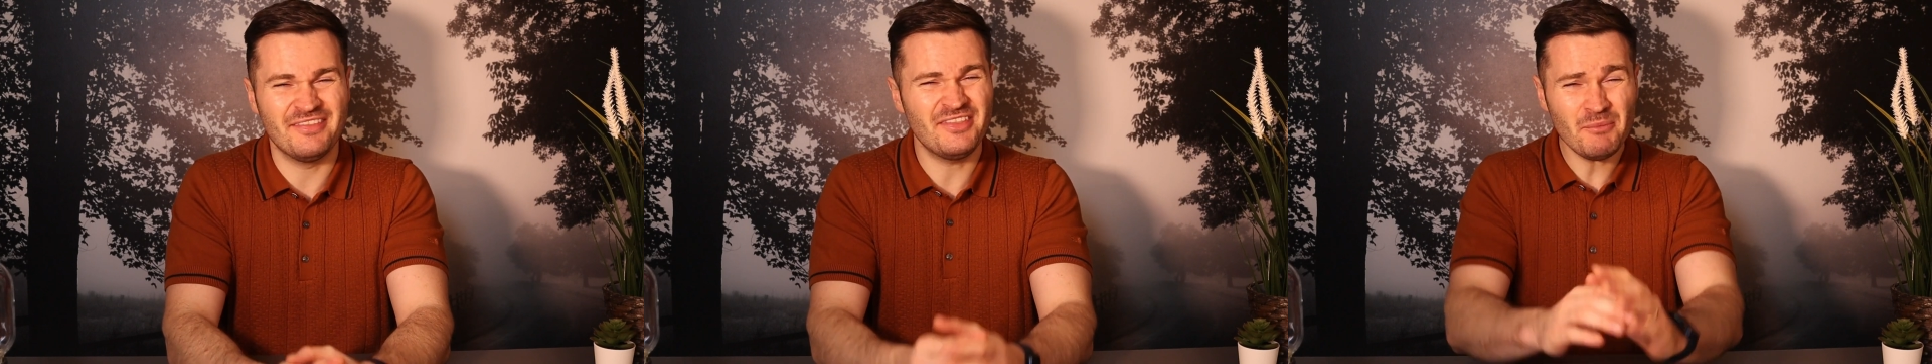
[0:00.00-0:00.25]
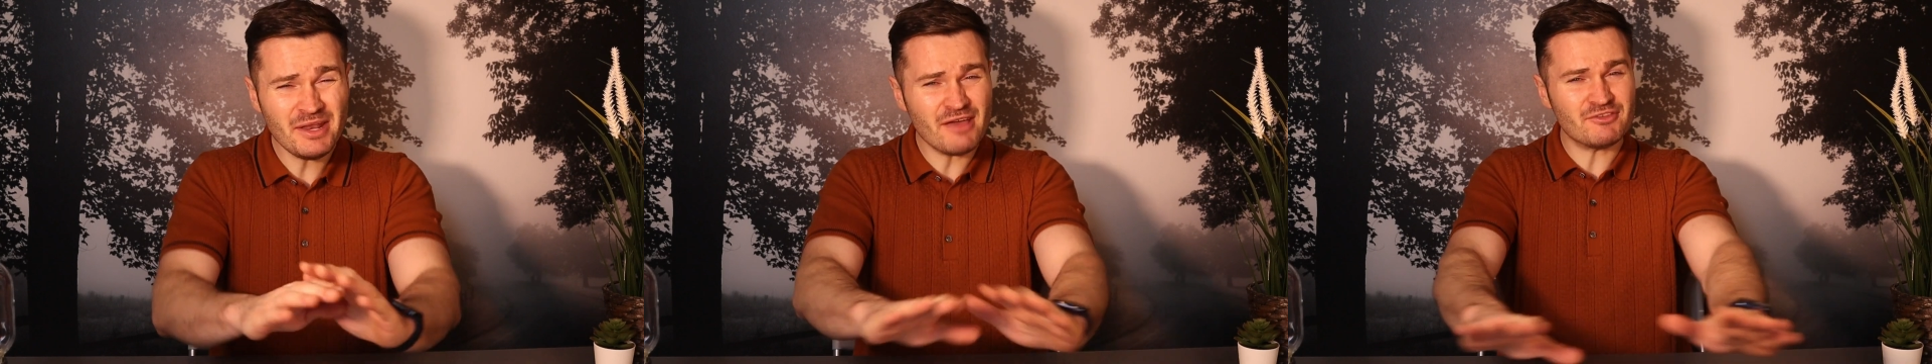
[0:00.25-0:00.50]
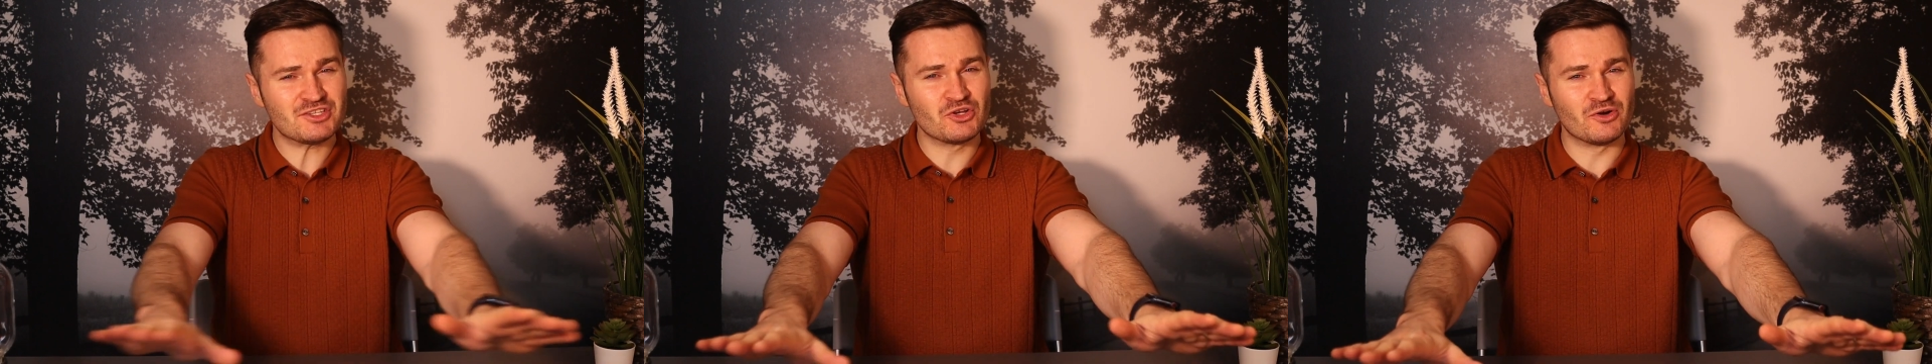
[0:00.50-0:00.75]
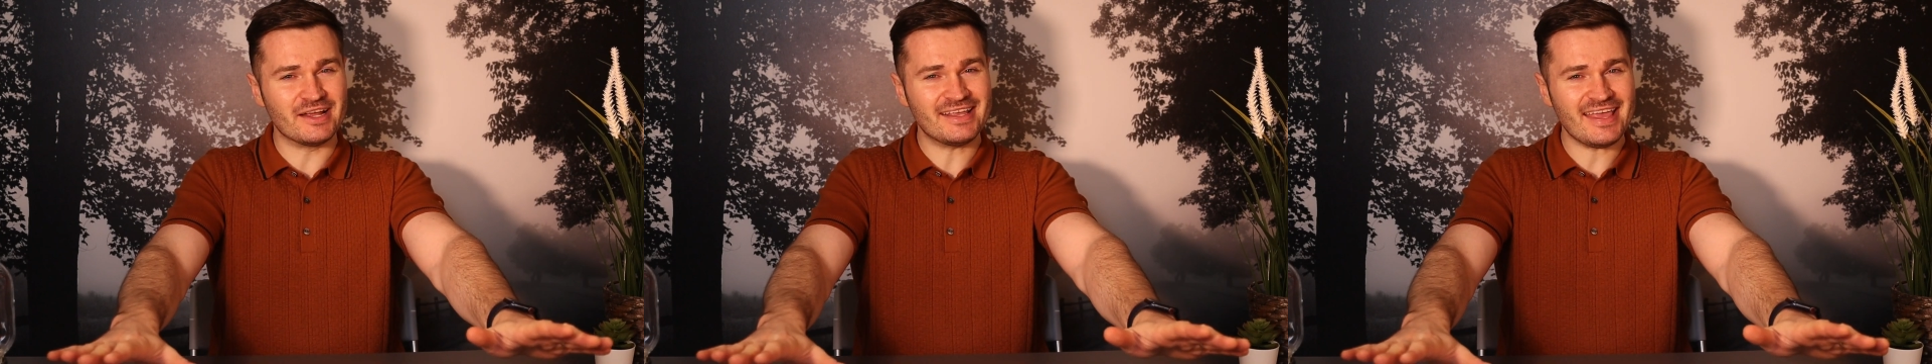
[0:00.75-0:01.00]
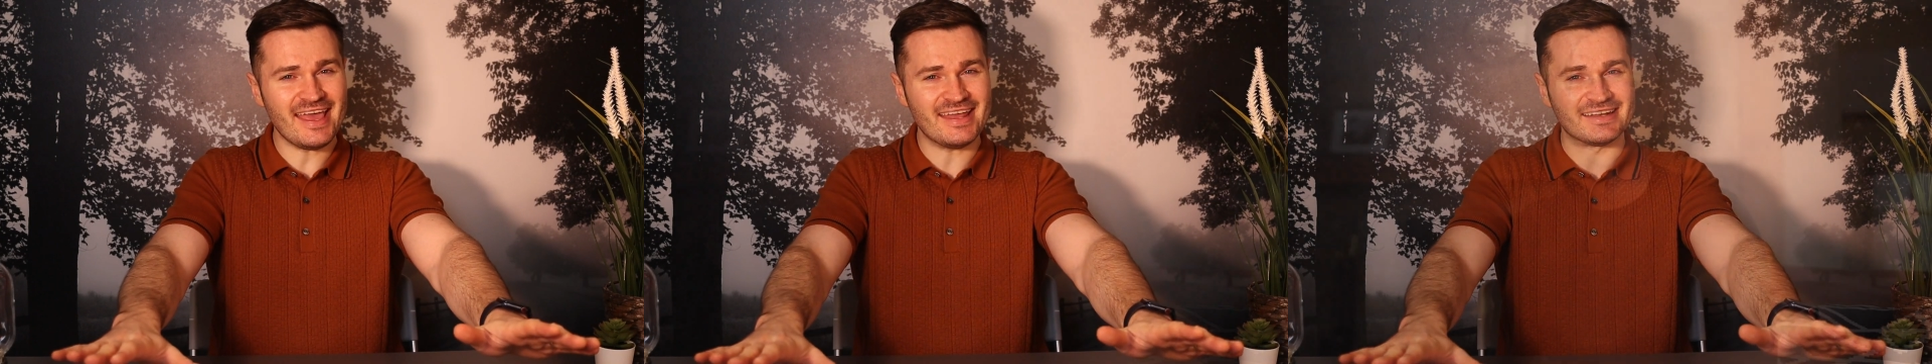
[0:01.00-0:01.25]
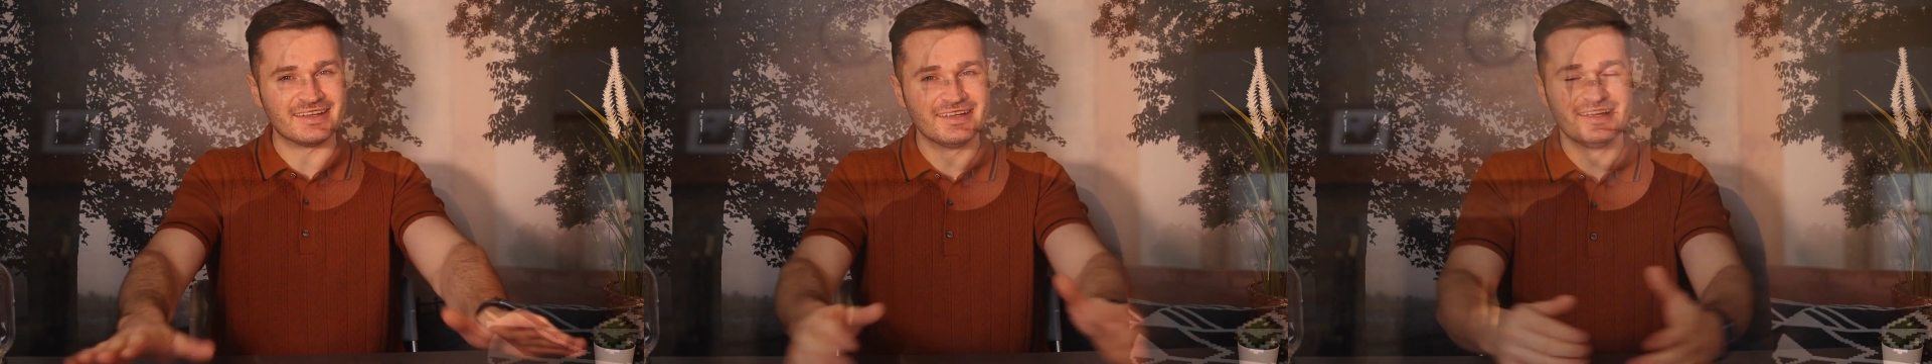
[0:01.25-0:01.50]
and then we never saw it
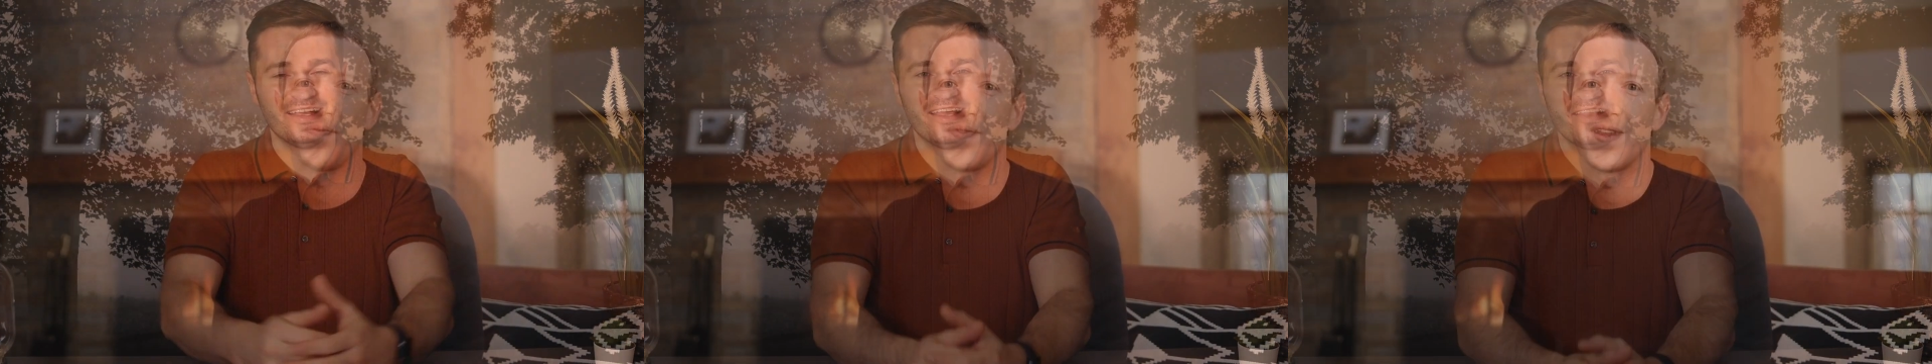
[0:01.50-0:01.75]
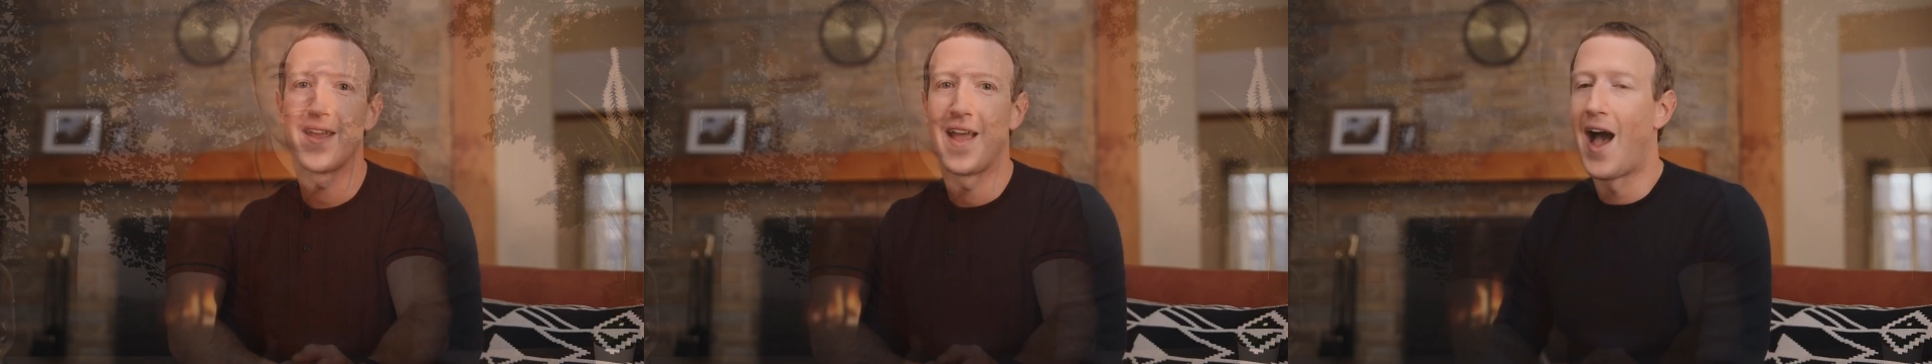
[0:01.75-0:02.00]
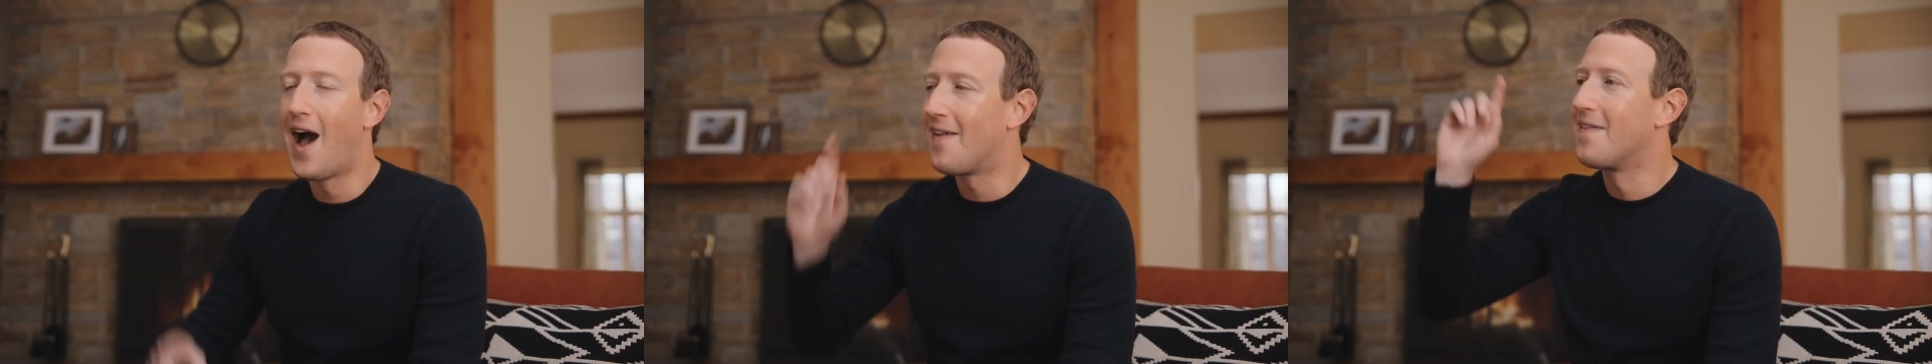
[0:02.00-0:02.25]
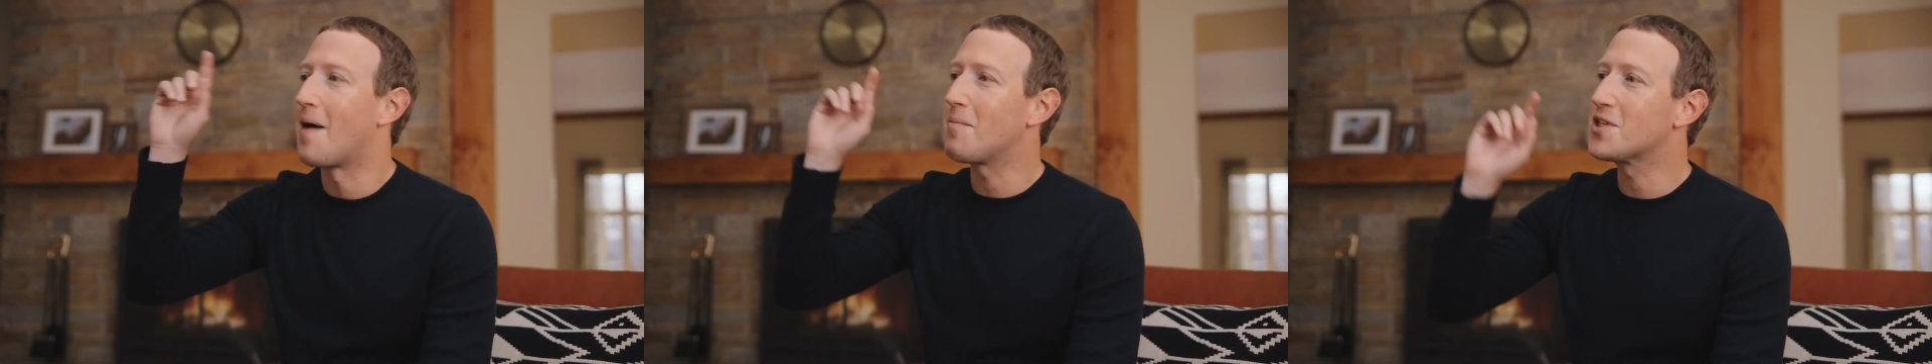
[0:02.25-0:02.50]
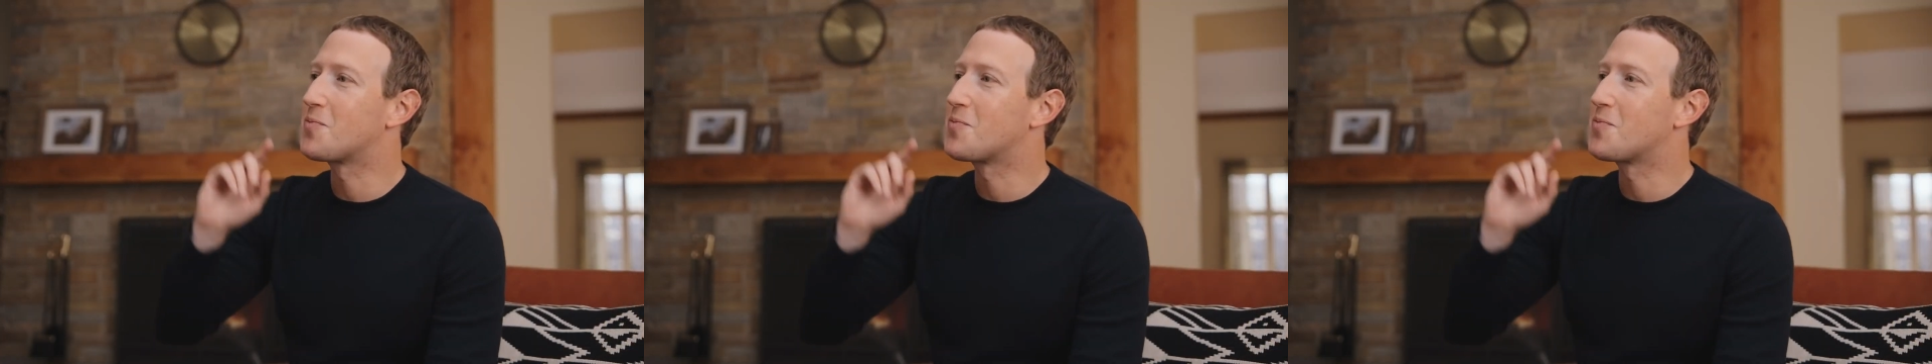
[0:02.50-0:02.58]
again. That